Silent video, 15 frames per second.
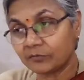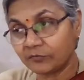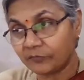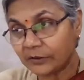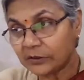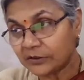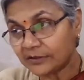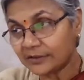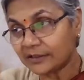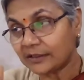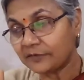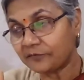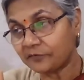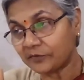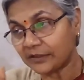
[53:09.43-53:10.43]
because
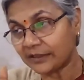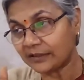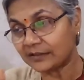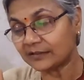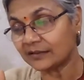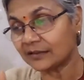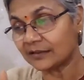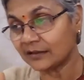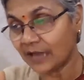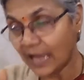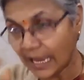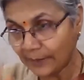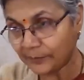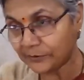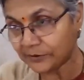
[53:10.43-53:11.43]
if there is a
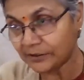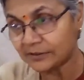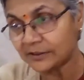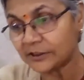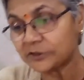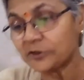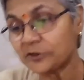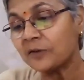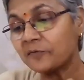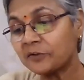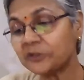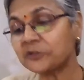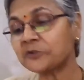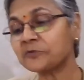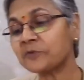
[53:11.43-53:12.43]
hypothesis on
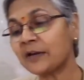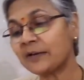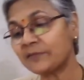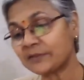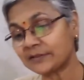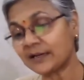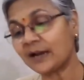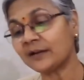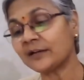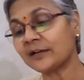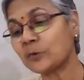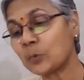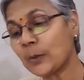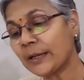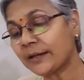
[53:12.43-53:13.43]
which you have
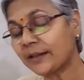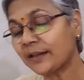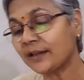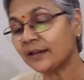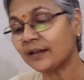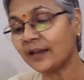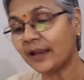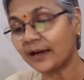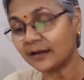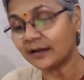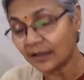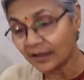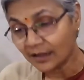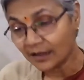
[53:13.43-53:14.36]
started working and